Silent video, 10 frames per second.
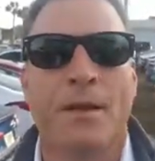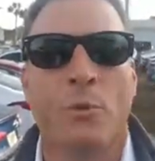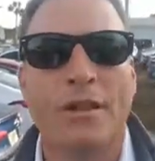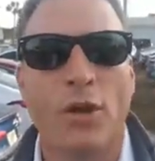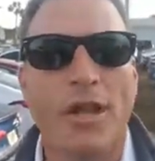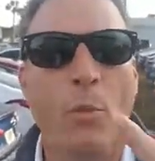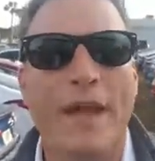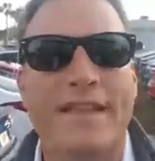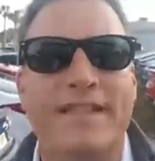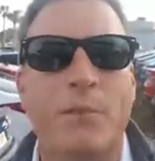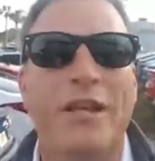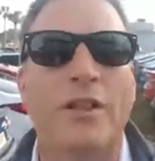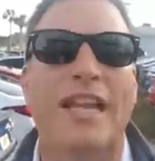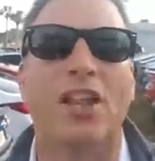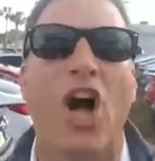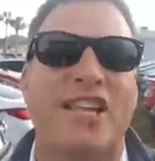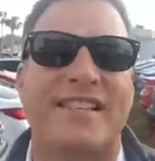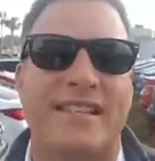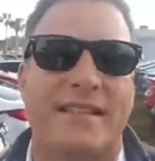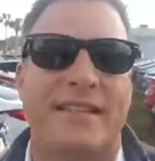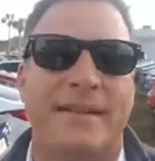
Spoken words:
we look at wins and we look at losses.